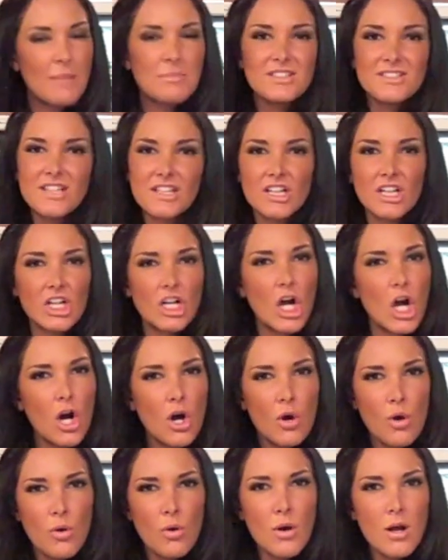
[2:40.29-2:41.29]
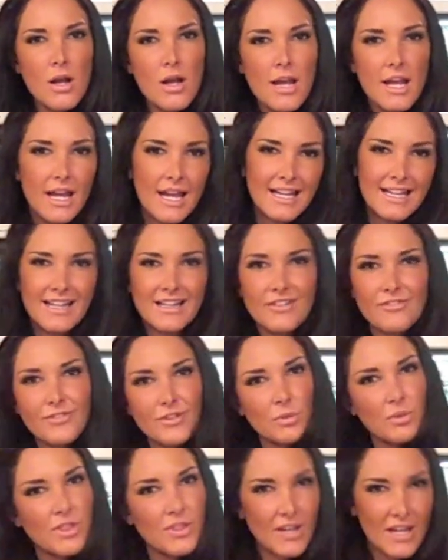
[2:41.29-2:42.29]
just gonna go and get a few
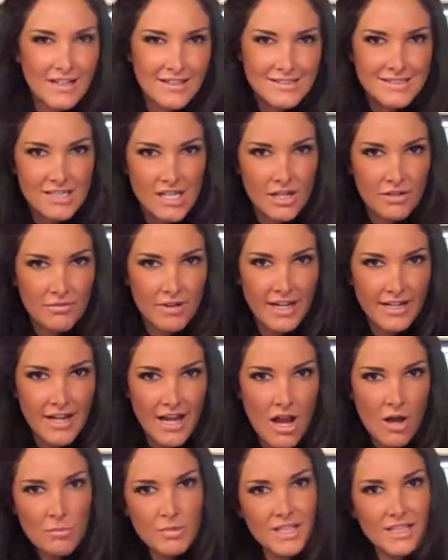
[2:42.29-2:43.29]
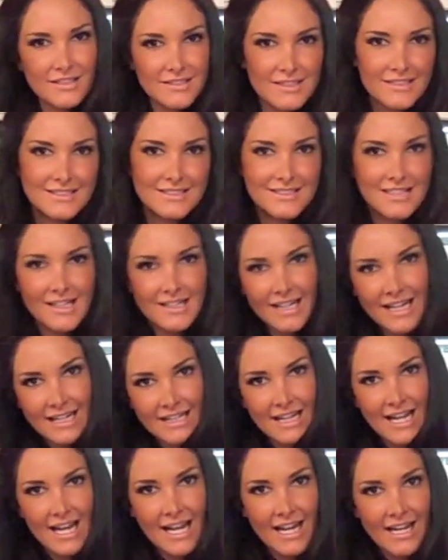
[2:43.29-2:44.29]
things done right now because it's Sunday
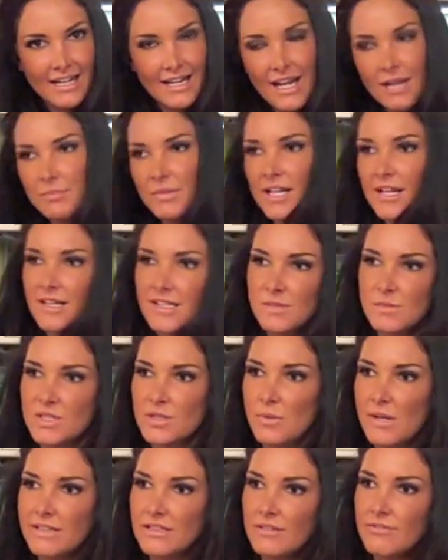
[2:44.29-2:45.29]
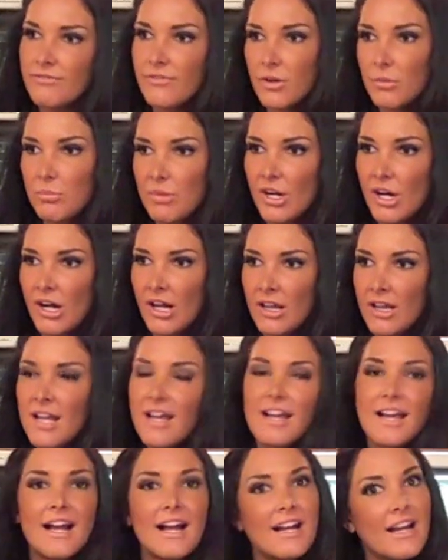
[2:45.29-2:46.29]
night and my husband's watching football
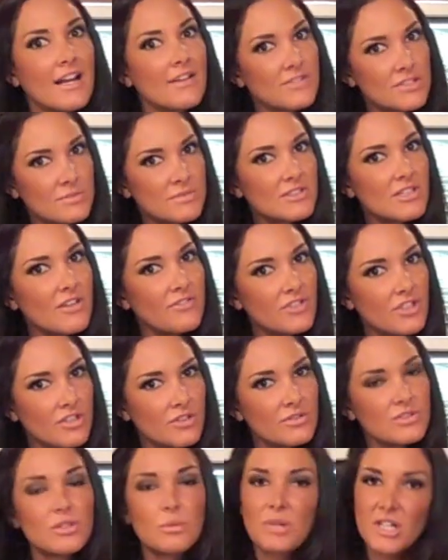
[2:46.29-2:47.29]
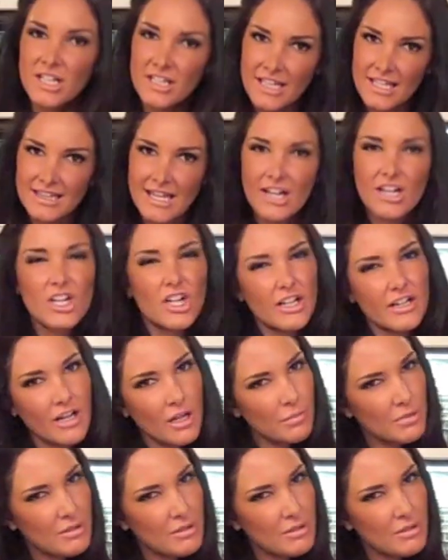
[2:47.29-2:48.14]
and I have some stuff to do. So we're gonna let that cook and I'll be